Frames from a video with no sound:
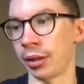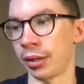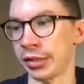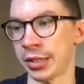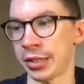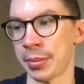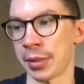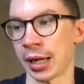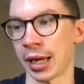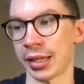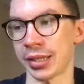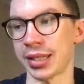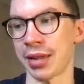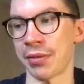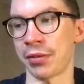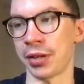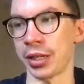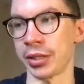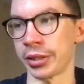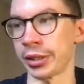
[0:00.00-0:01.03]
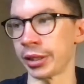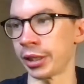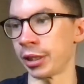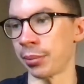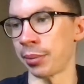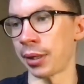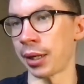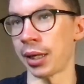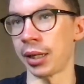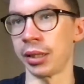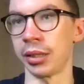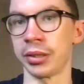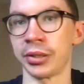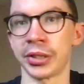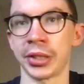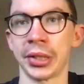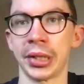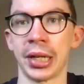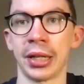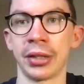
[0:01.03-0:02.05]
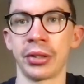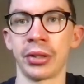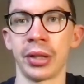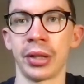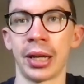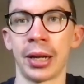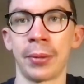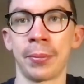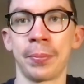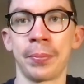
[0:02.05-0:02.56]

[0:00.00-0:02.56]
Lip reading: Simicast definitely isn't going to play. So yeah, do that.